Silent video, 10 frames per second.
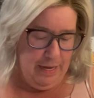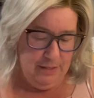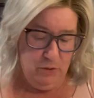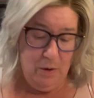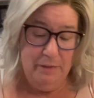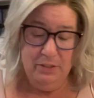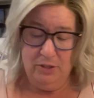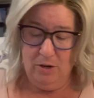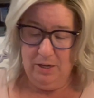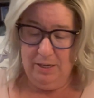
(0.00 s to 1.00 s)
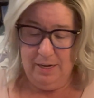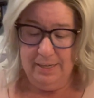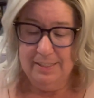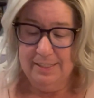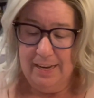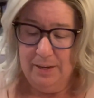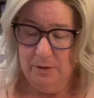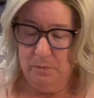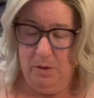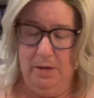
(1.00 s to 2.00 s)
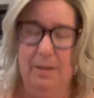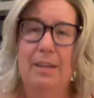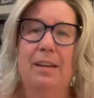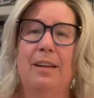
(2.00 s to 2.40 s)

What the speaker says: So I've started a second one